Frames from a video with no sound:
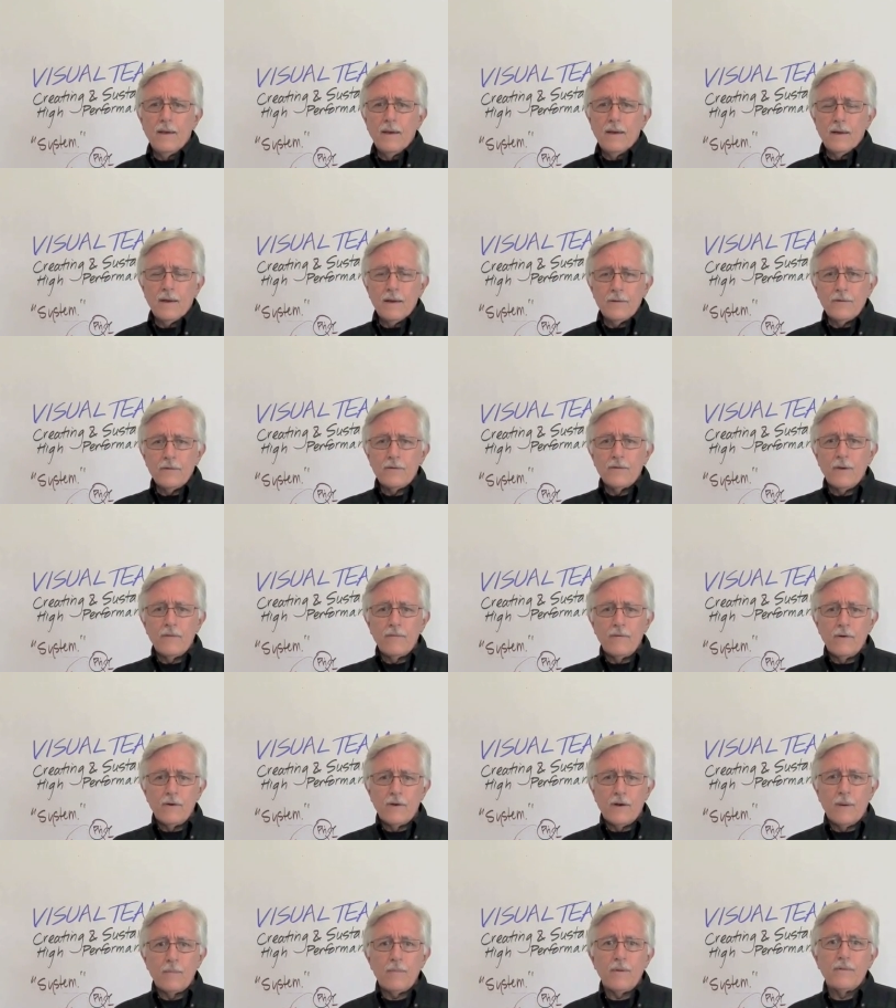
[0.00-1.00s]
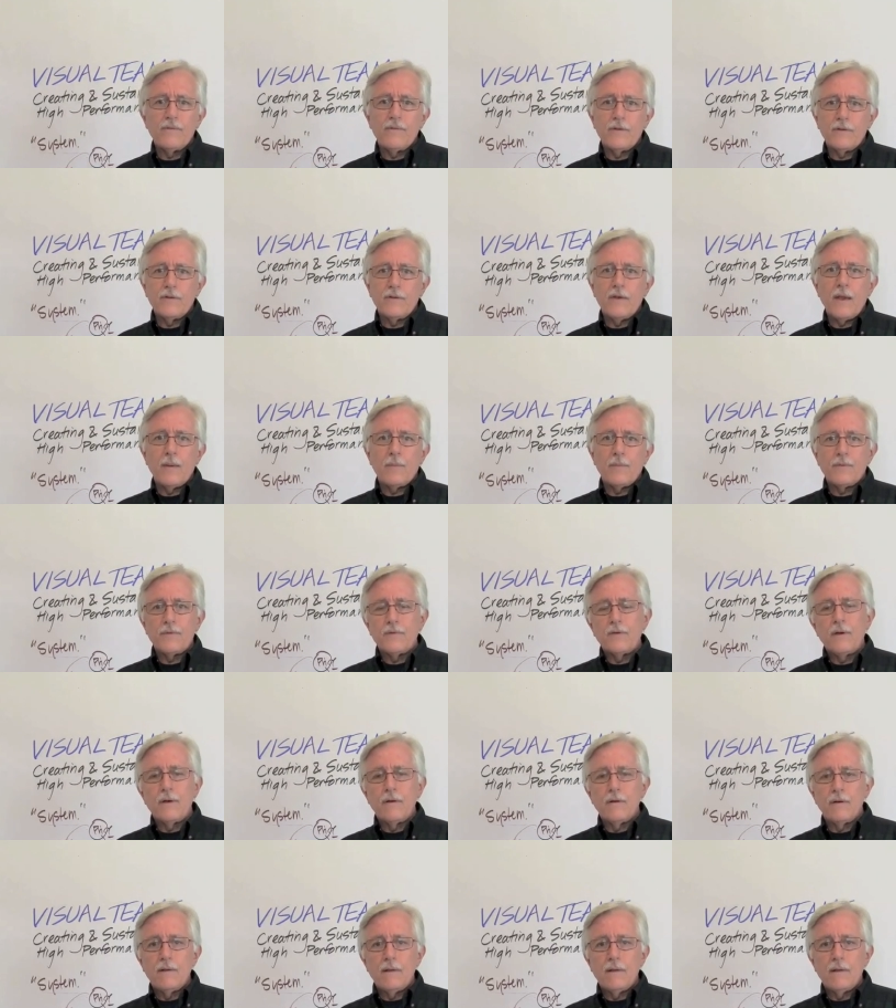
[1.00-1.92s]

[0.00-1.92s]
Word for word: And I'll just give you a couple of examples here,